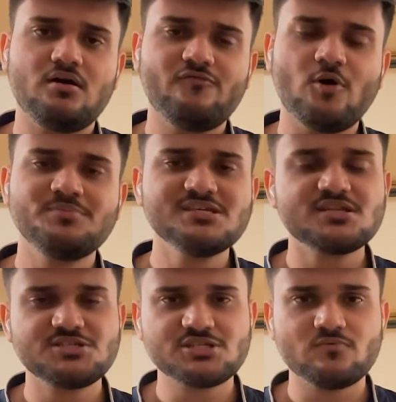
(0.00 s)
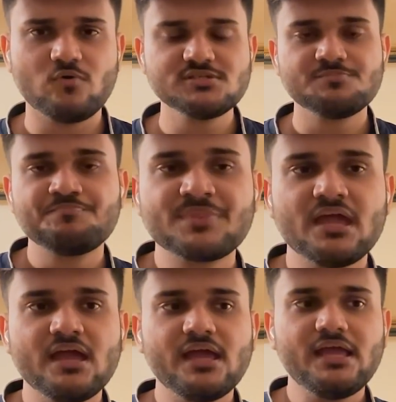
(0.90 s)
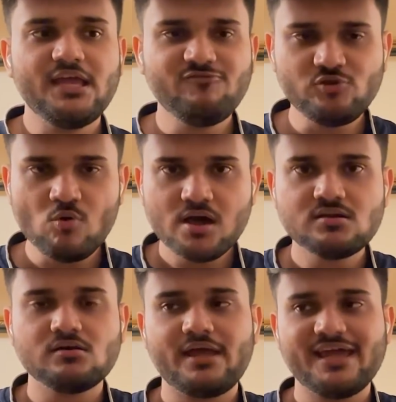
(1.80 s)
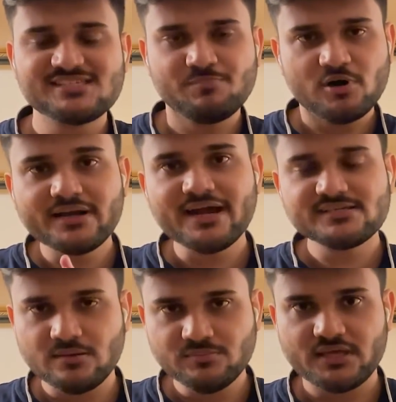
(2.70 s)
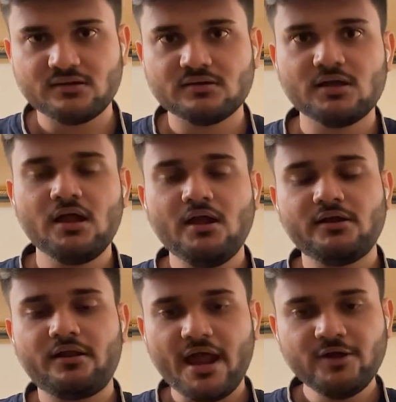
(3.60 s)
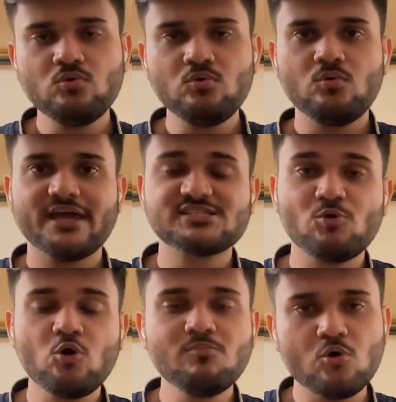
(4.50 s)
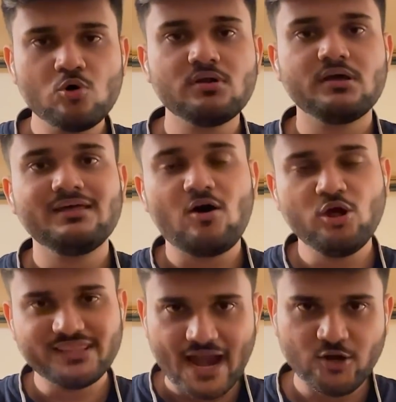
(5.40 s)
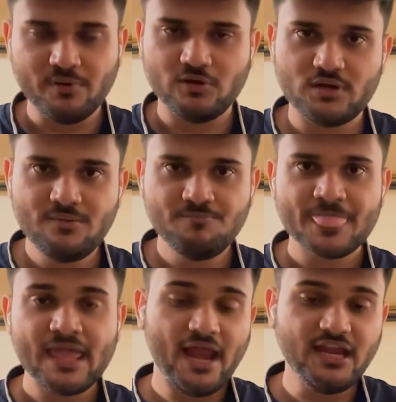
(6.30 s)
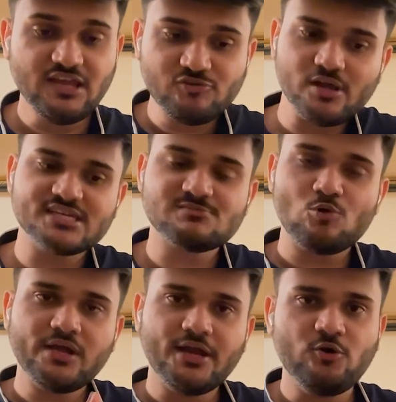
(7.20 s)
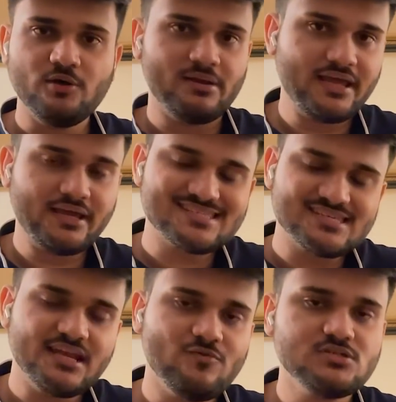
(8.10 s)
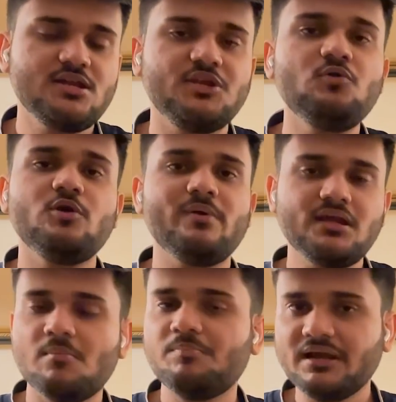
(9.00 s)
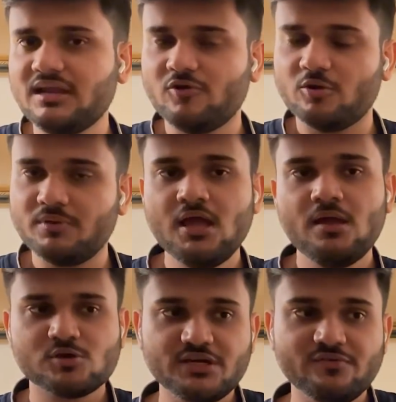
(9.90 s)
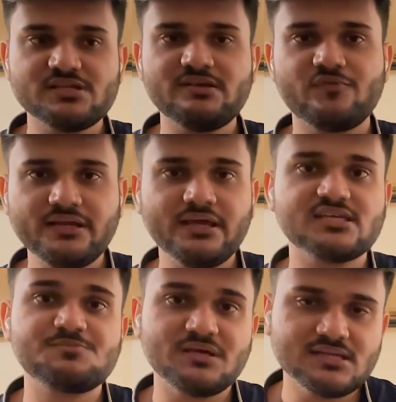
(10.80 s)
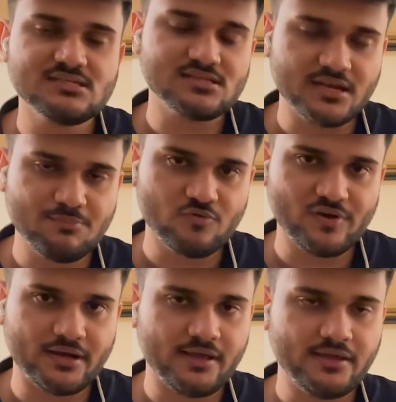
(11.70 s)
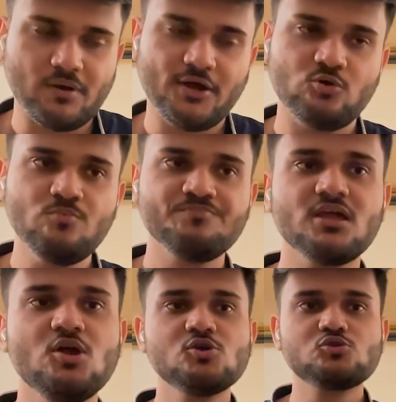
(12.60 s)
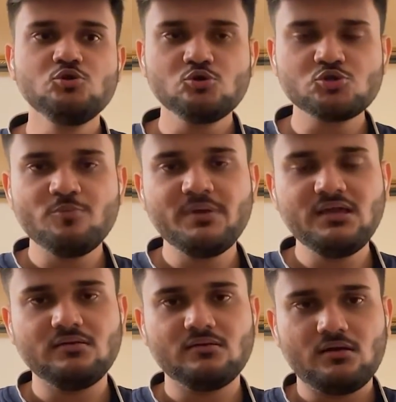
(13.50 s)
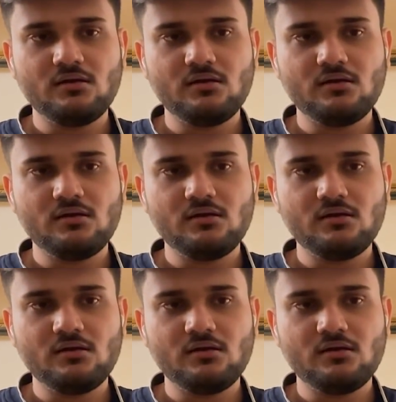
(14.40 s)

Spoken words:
from this rejection was, if you are expert at something, try to explore more on that domain only. And if you are exploring a new domain, like SRE was a new domain completely for me, because it was a 1 year experience SRE profile that I applied to. So you should be